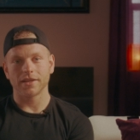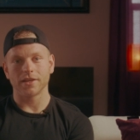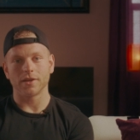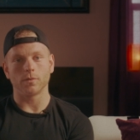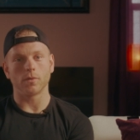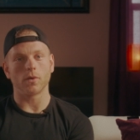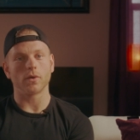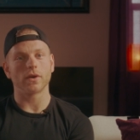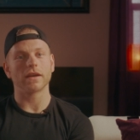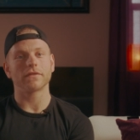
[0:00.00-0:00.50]

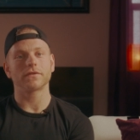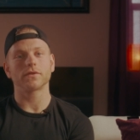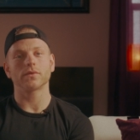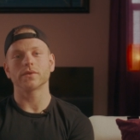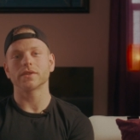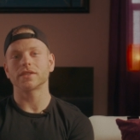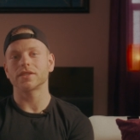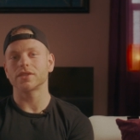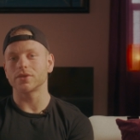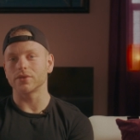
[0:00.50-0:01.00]
You won't have to
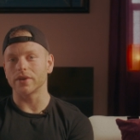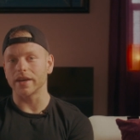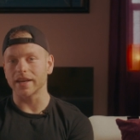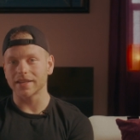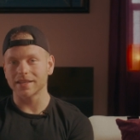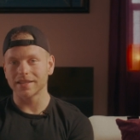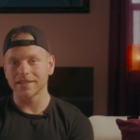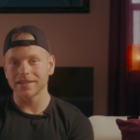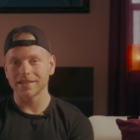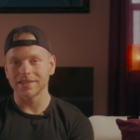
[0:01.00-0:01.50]

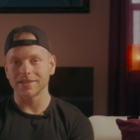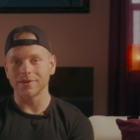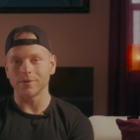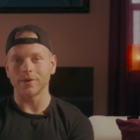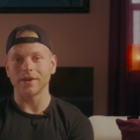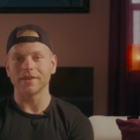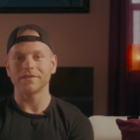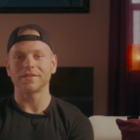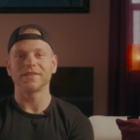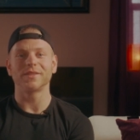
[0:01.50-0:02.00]
restrict. You
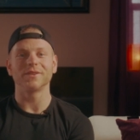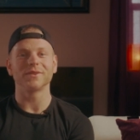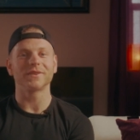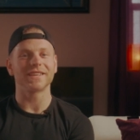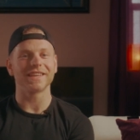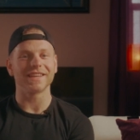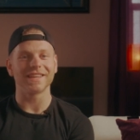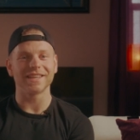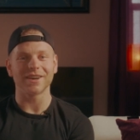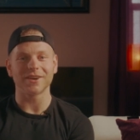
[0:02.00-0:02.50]
won't have to do
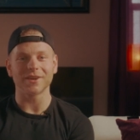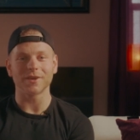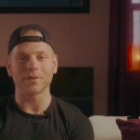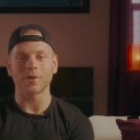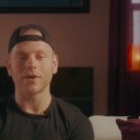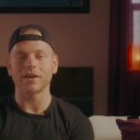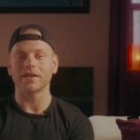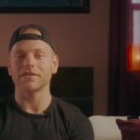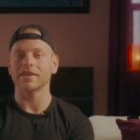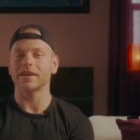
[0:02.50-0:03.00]
keto. You
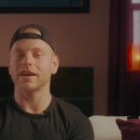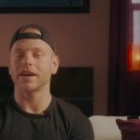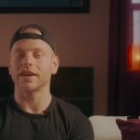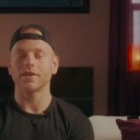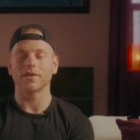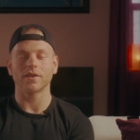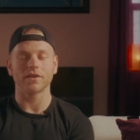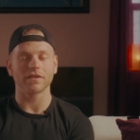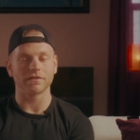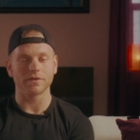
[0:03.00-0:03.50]
won't have to cut
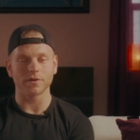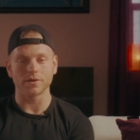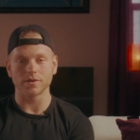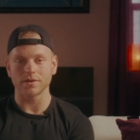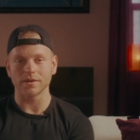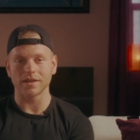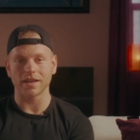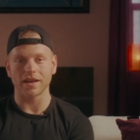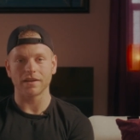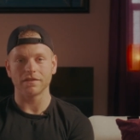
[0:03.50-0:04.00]
out all the foods
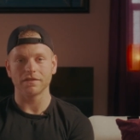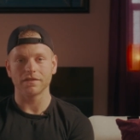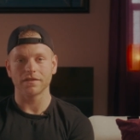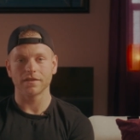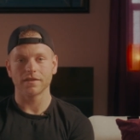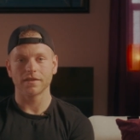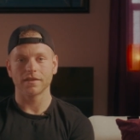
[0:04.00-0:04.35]
you love,